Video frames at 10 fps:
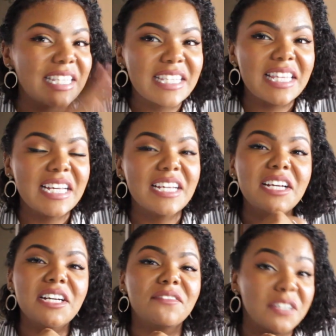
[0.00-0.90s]
it's the
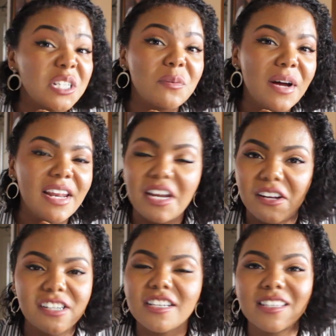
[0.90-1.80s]
first one and
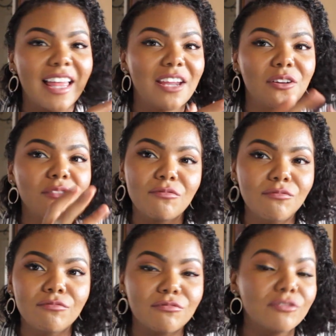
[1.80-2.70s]
you're just like
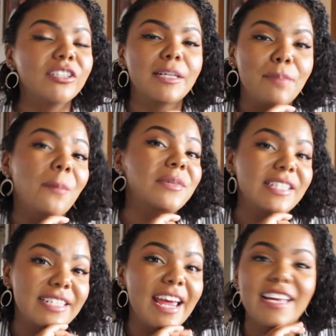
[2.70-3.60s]
really pumped
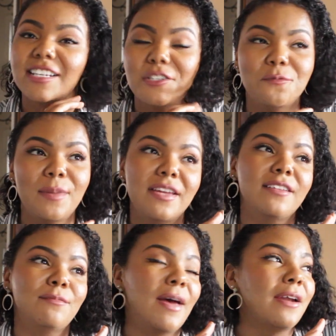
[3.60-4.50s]
to stay because you
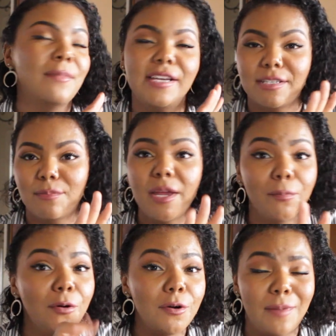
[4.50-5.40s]
met amazing
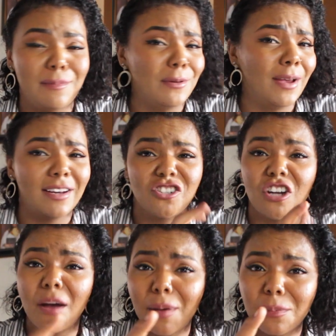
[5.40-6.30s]
people, maybe you got a
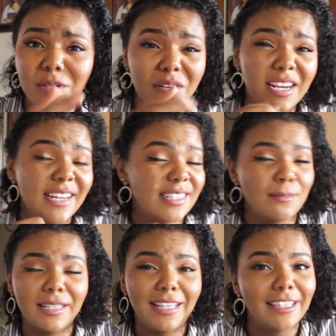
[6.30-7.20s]
job opportunity,
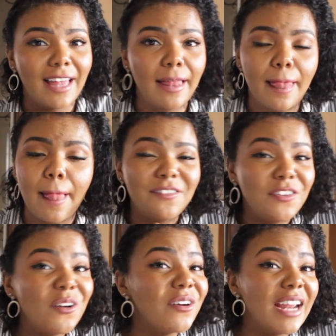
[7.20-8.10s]
something like that.
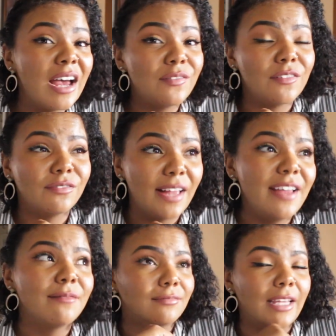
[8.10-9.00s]
If you already have
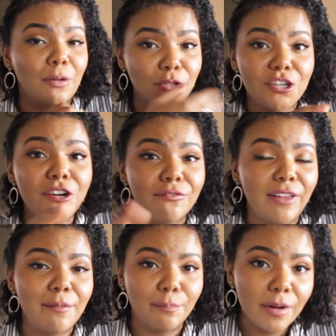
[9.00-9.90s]
a return
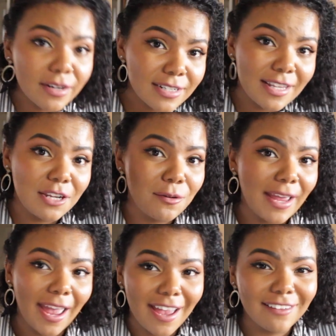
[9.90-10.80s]
flight booked, then you
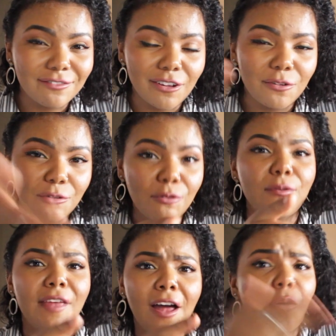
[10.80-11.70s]
can't follow through
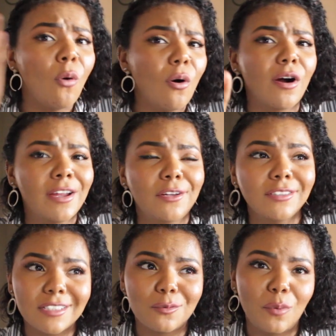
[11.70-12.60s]
with that, or
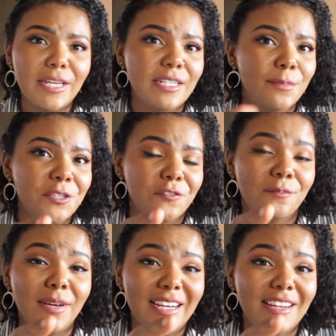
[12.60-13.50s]
you'll just waste a bunch
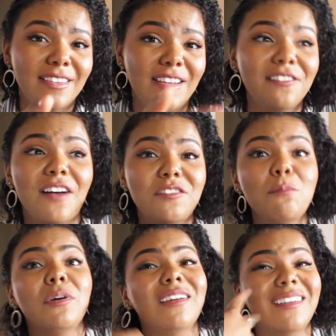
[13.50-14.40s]
of money and then you'll have to
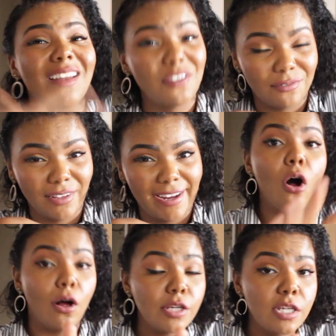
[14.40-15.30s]
book another flight.
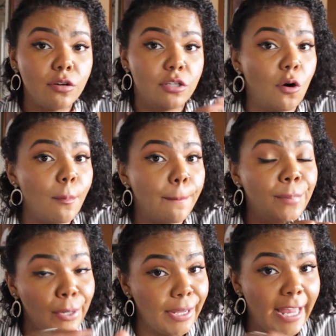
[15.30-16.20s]
Also, don't
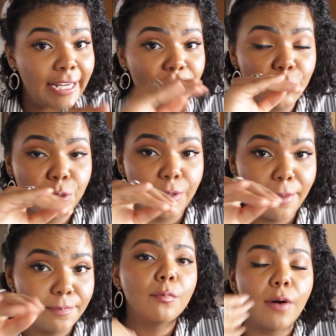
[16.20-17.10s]
book any
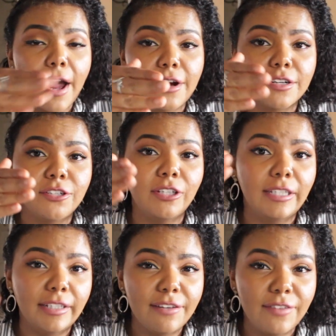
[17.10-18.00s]
trips prior to
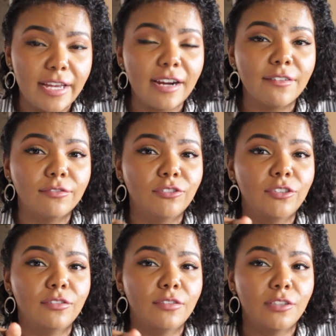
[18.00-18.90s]
leaving
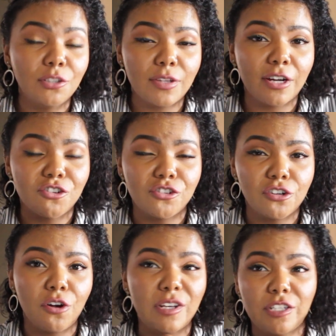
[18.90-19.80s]
to the country
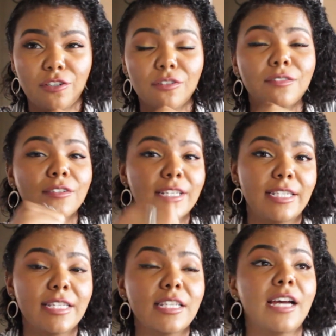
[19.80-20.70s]
you're going to. For
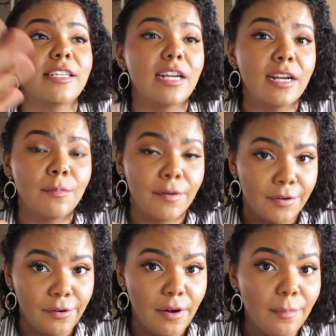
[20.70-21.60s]
instance, I studied abroad
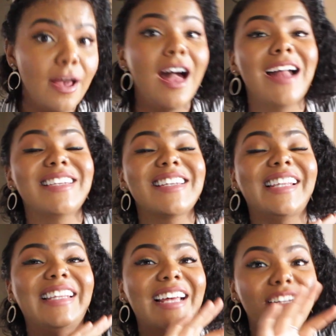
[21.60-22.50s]
in Europe. I did a
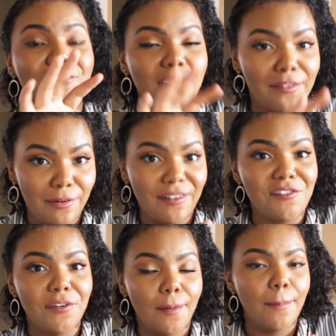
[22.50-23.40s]
lot of travel
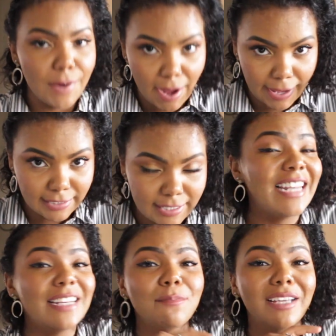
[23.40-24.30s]
around Europe, but I
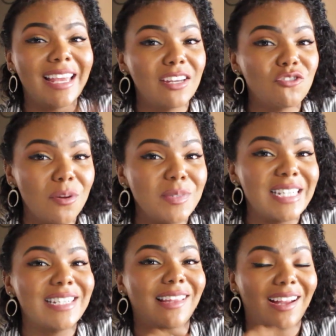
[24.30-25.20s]
didn't book any trips
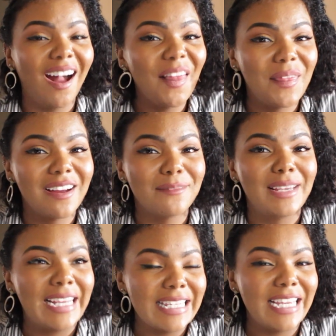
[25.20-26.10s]
until I got there
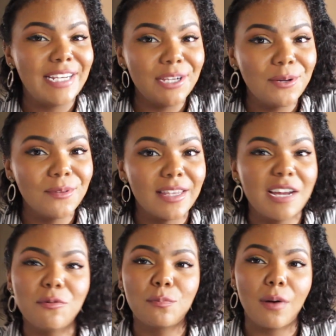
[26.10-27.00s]
because I knew that
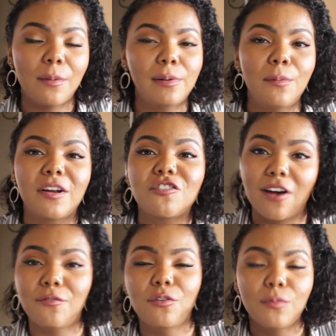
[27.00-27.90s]
I would probably want to
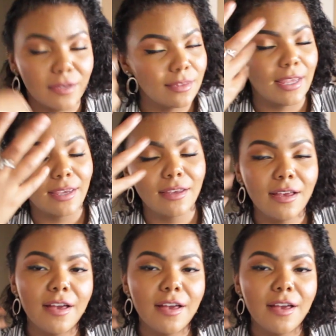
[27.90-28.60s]
travel with like